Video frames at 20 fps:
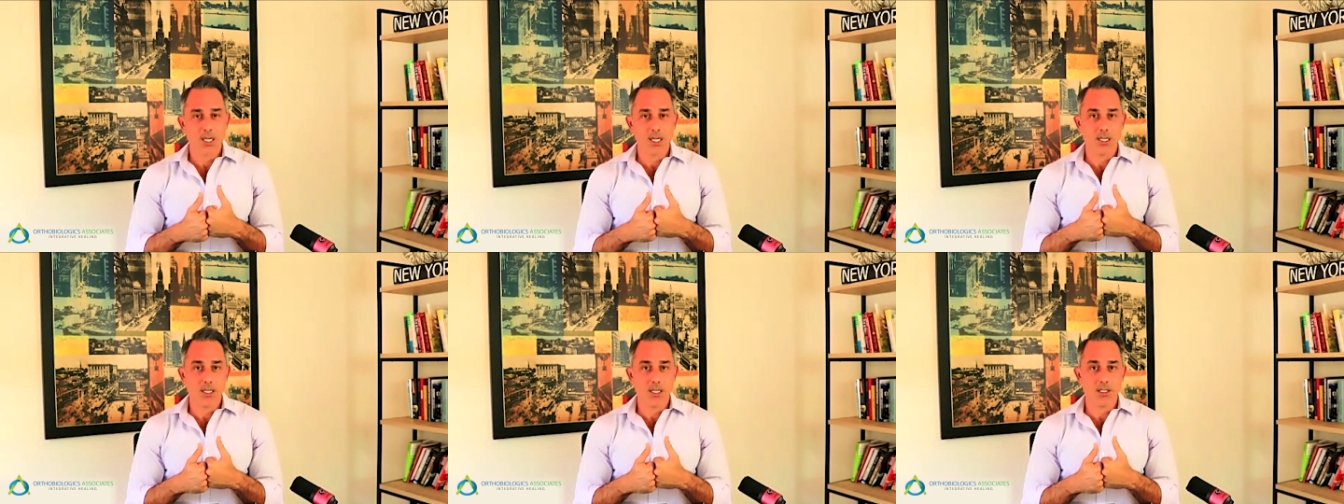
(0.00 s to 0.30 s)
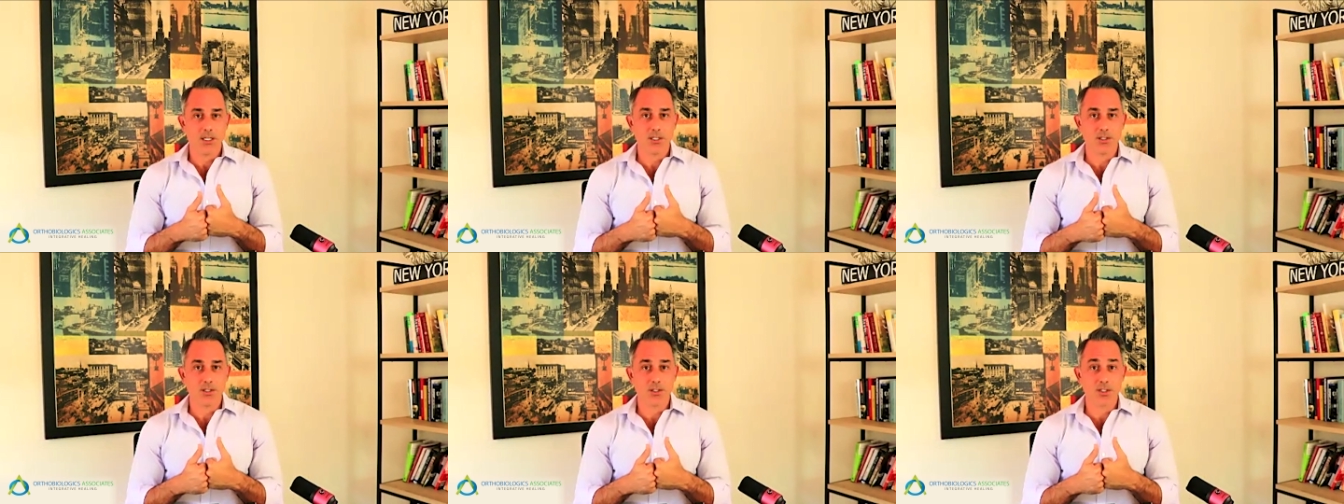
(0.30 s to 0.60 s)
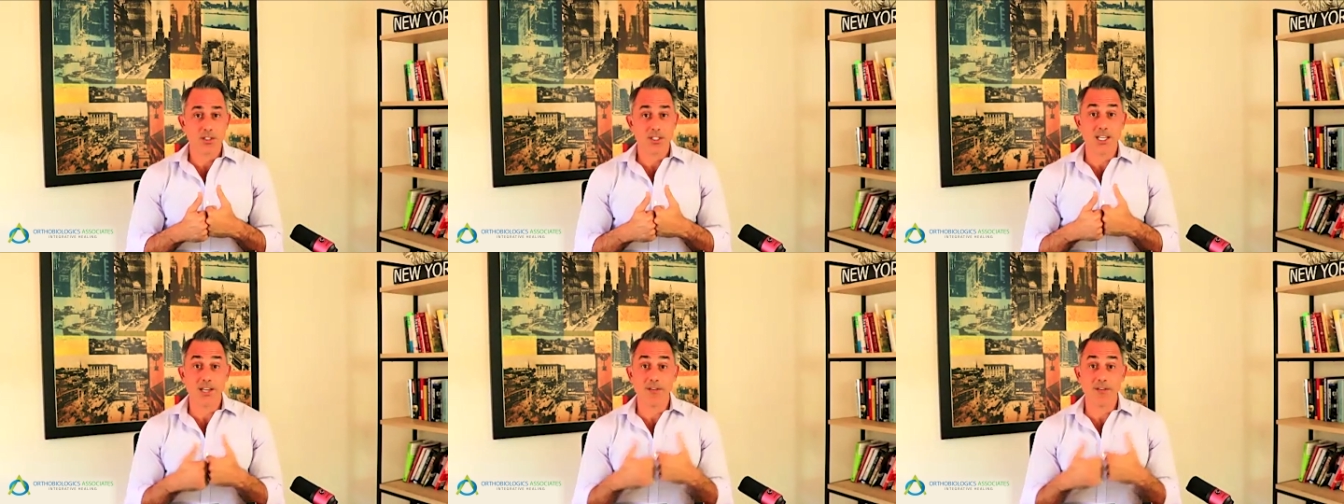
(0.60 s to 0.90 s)
is
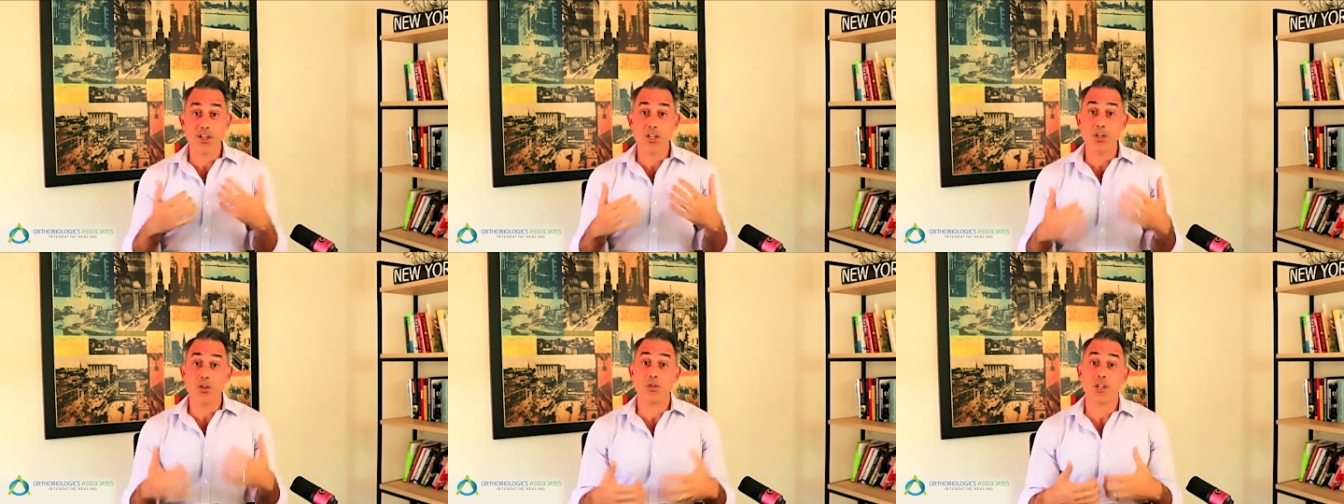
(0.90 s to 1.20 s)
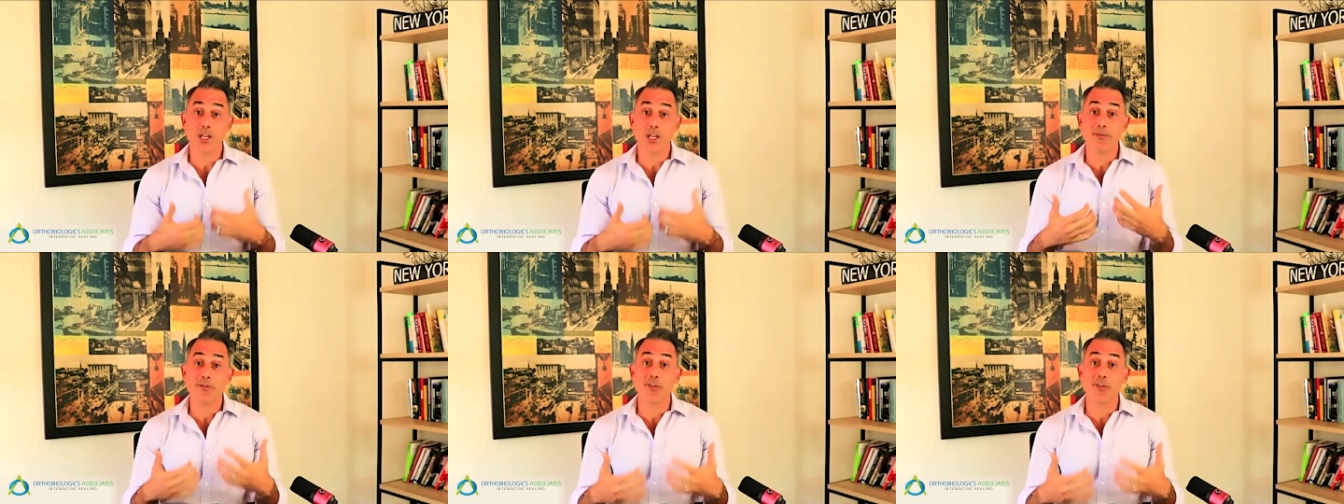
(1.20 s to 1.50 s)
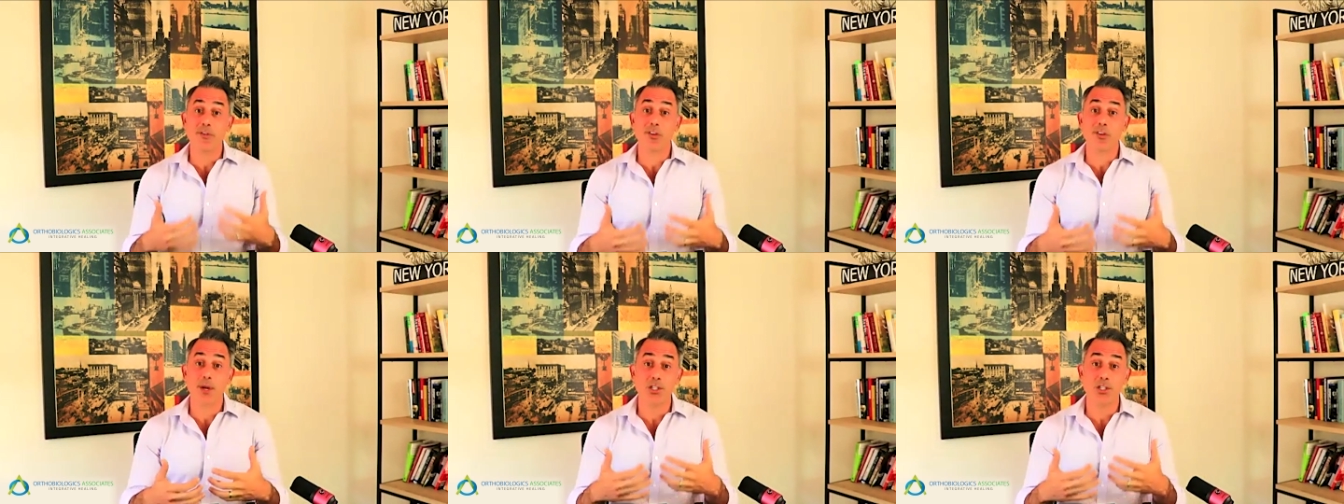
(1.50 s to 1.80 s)
giving you the
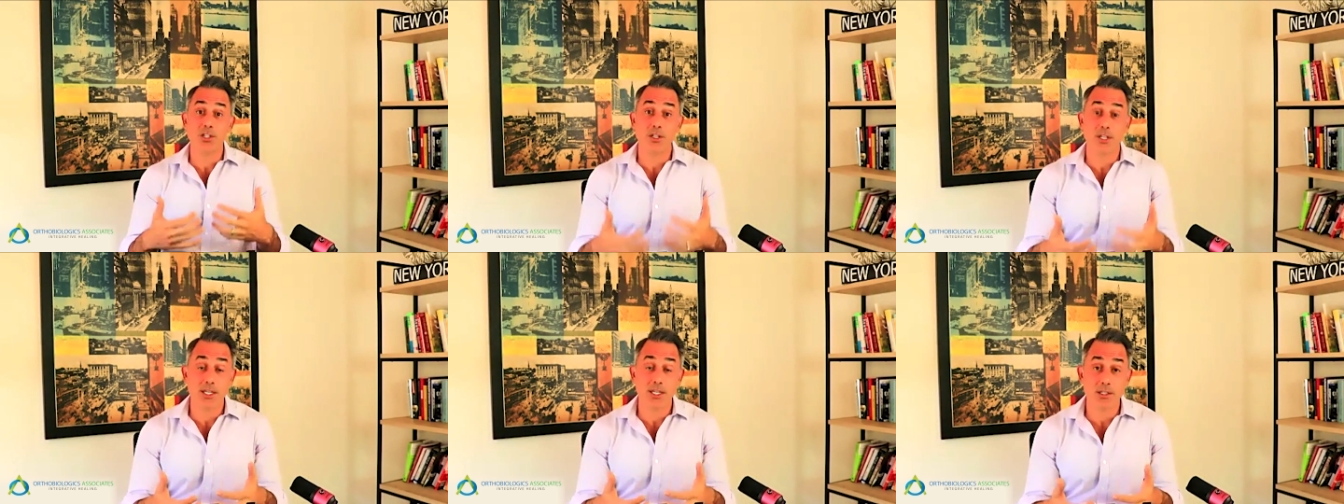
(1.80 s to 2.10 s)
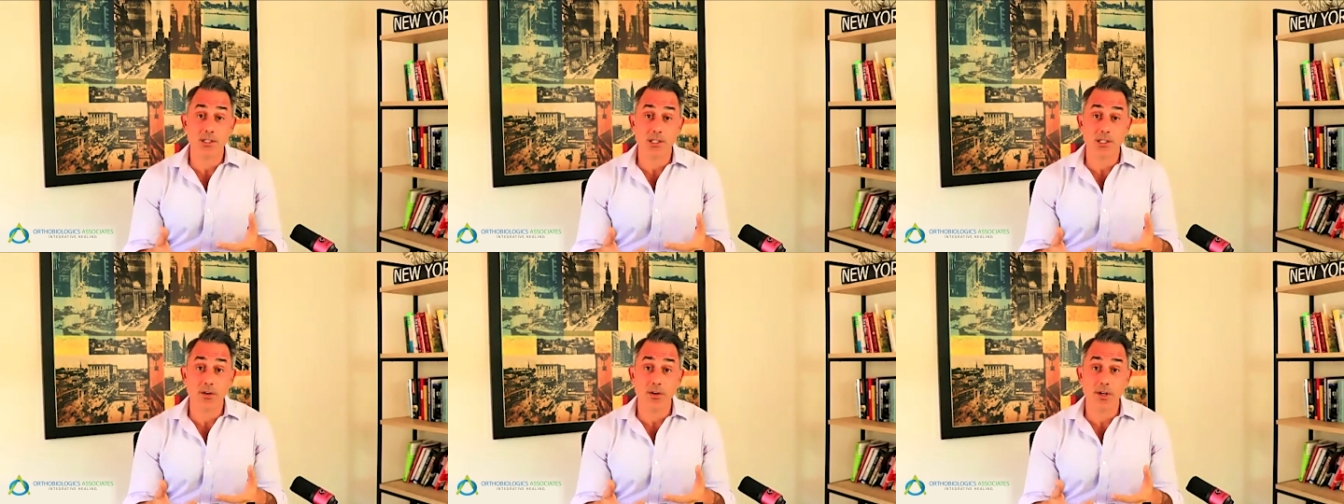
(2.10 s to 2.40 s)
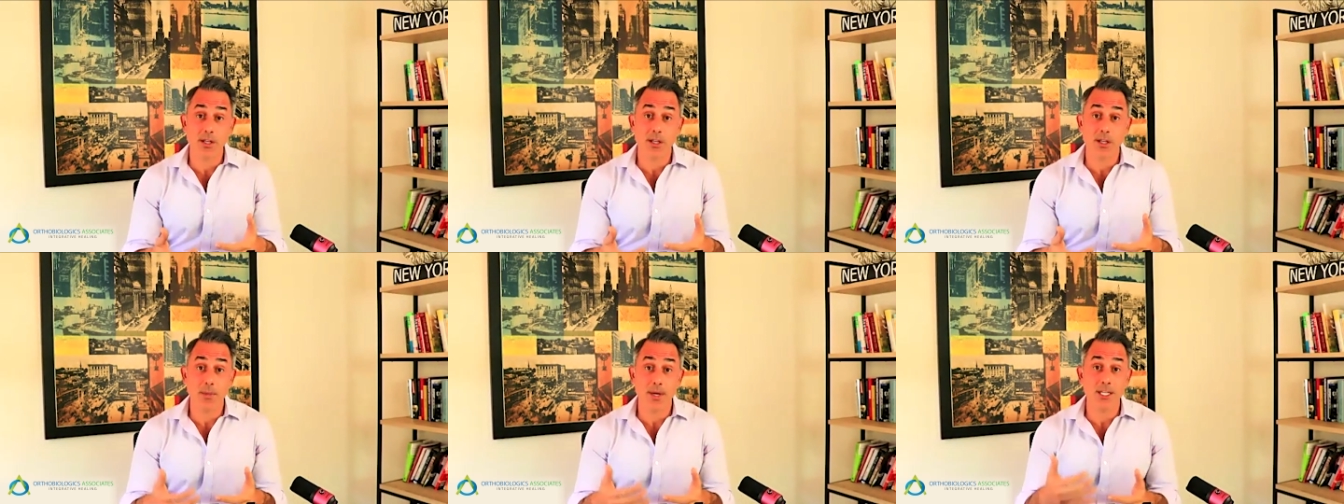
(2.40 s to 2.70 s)
information necessary to
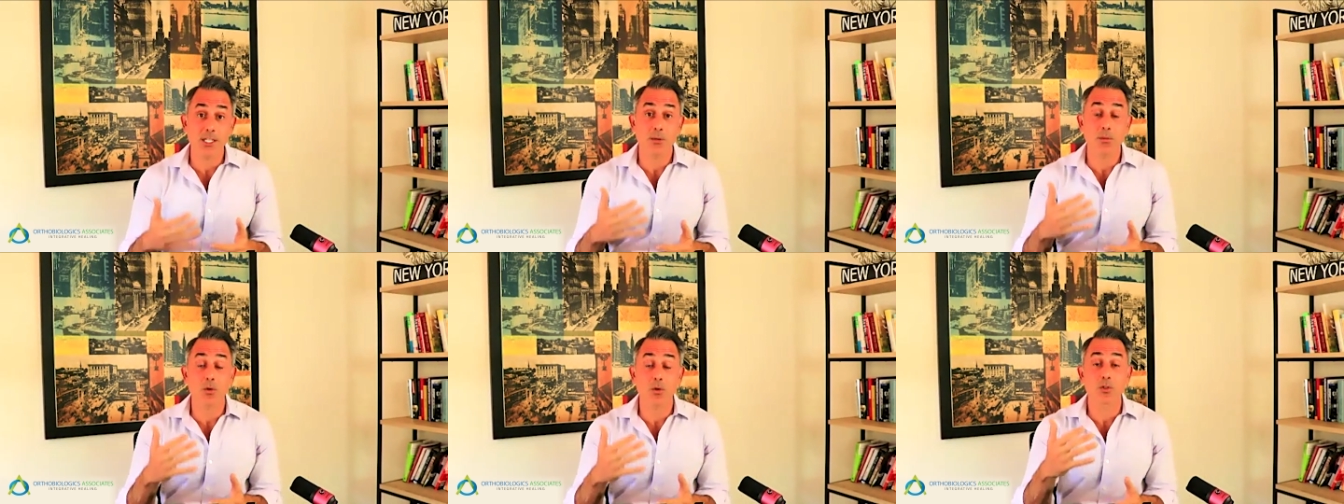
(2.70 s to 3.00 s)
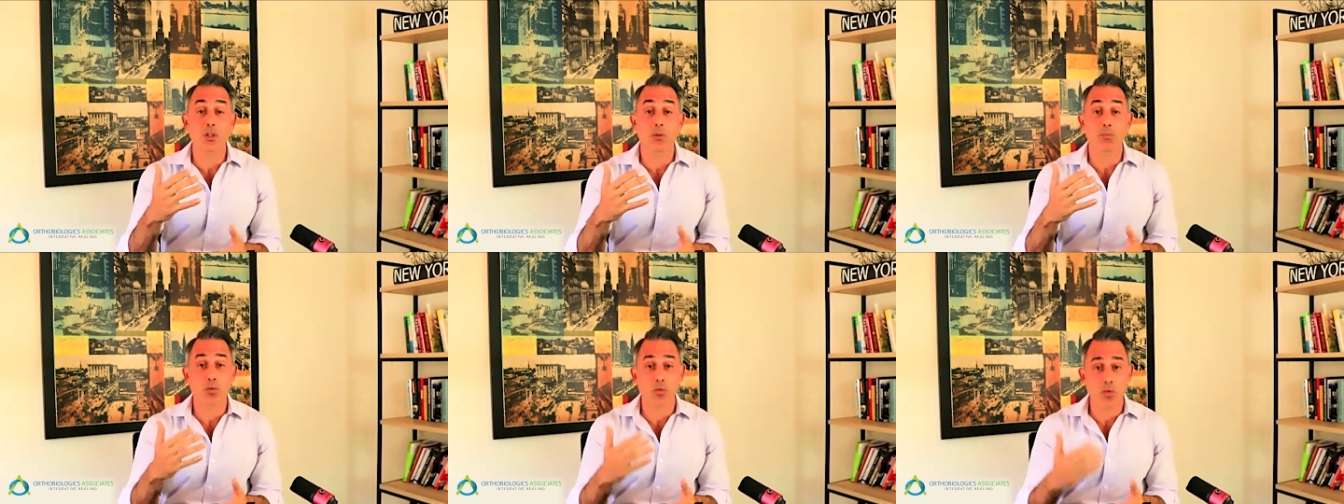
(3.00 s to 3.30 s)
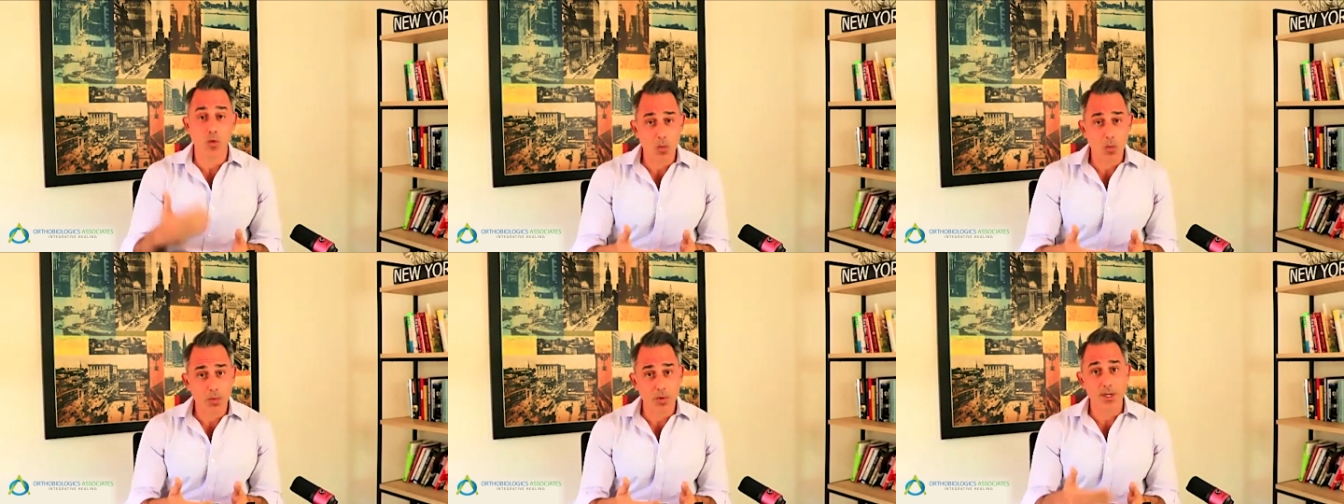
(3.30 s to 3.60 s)
make the most
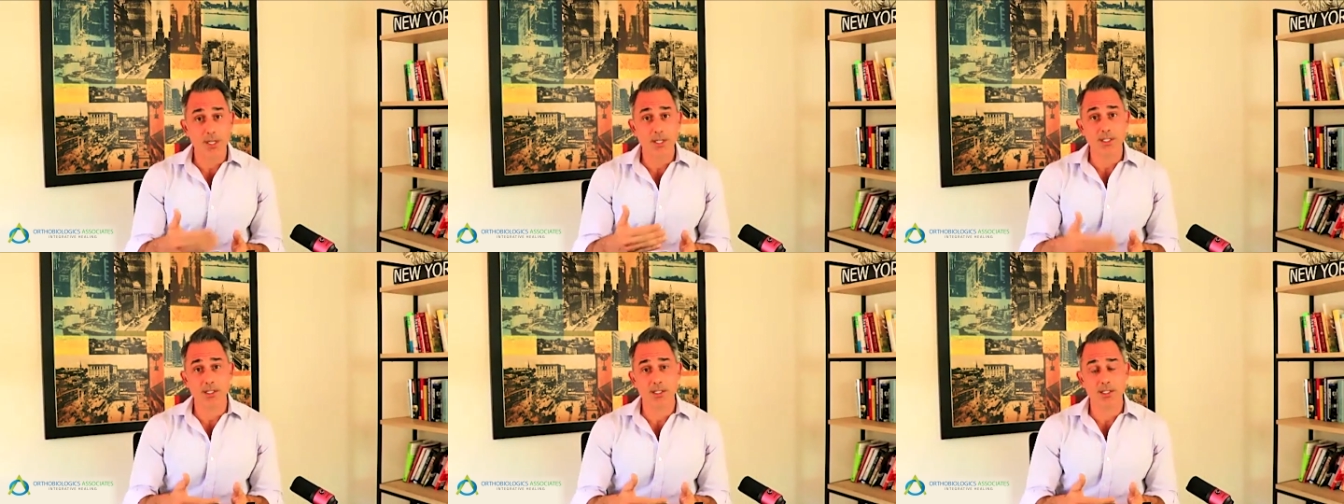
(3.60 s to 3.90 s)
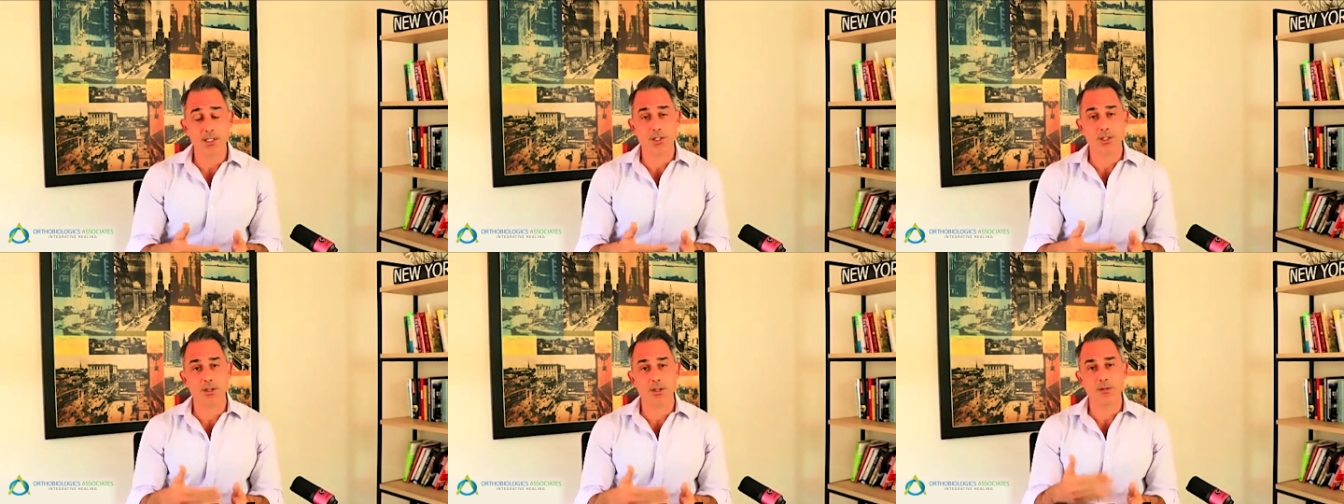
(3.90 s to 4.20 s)
appropriate decision